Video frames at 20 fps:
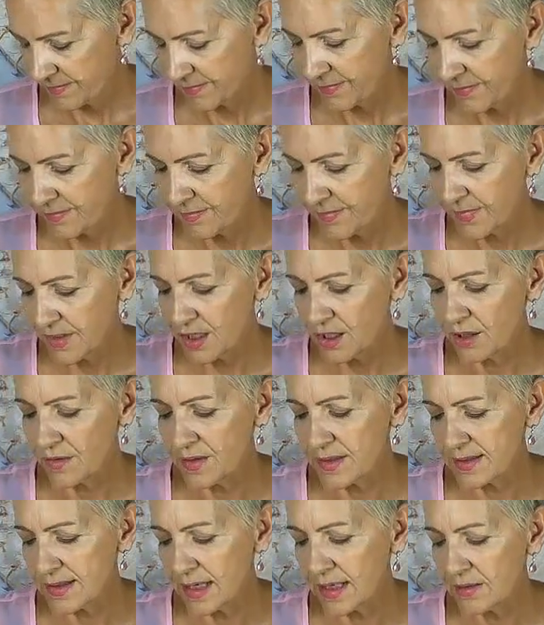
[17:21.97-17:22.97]
You got
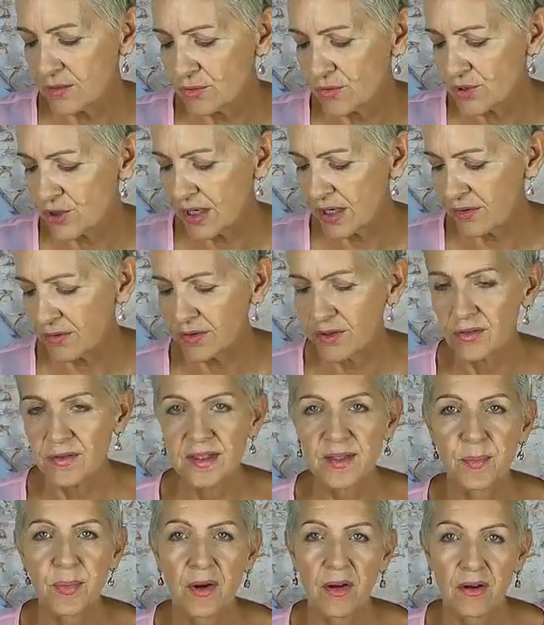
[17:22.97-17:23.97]
the sacral chakra,
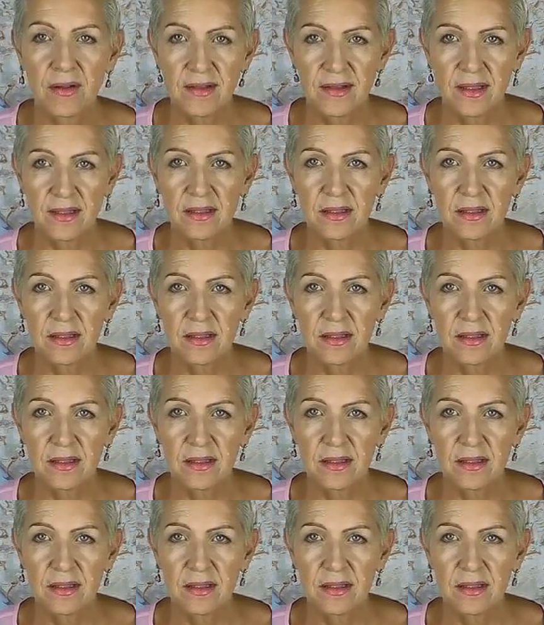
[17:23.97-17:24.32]
not surprised.